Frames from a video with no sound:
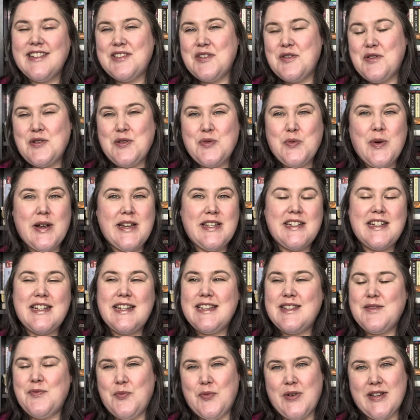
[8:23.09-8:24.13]
So there's
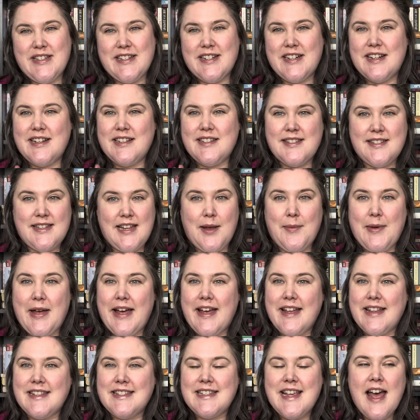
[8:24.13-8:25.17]
witches and wizards,
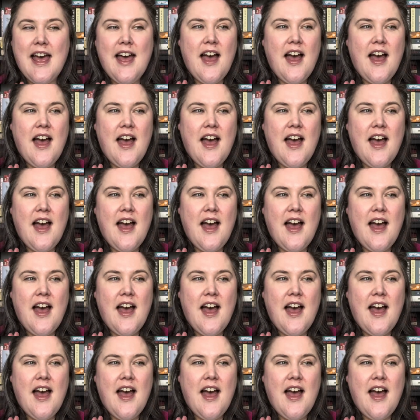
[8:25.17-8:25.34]
demons,